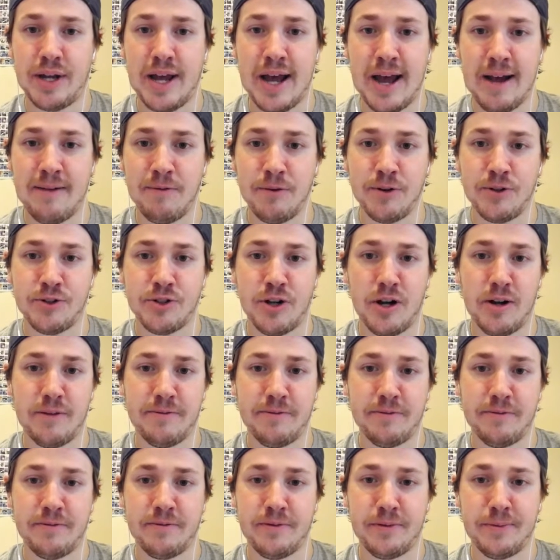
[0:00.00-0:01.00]
average
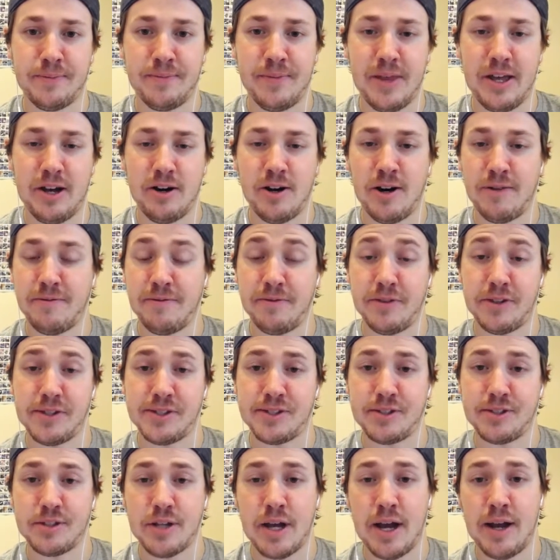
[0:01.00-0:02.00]
off of the
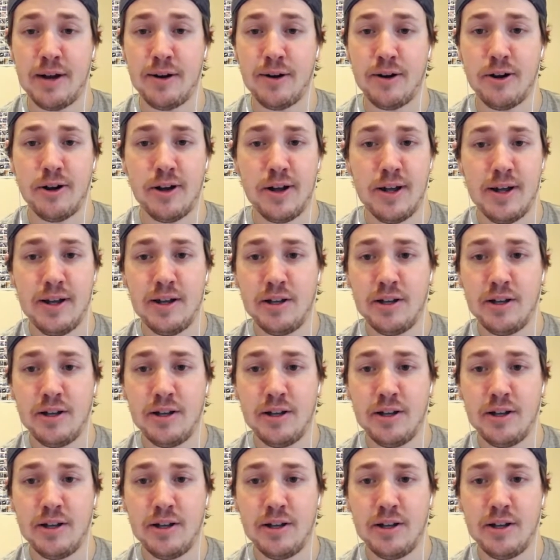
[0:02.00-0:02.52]
slider.